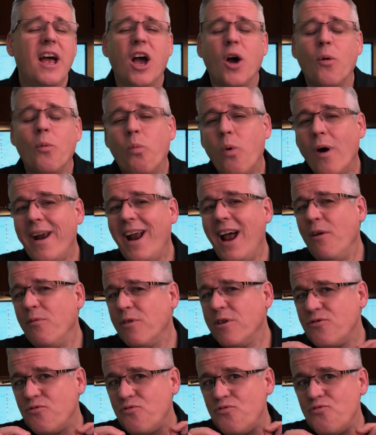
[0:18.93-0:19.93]
And what I
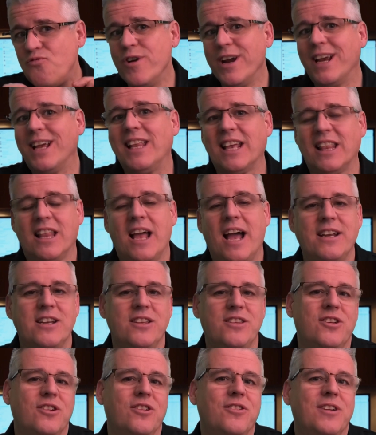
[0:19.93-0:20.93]
would really like
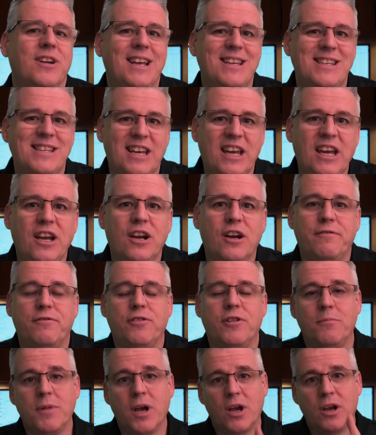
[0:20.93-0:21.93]
to do is hear
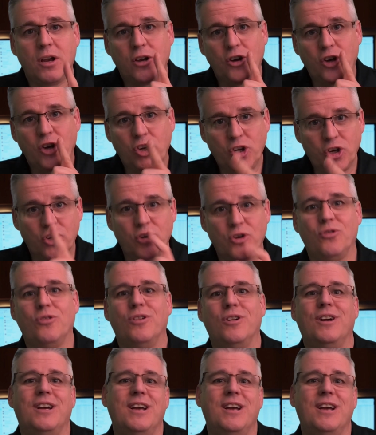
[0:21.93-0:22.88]
from you.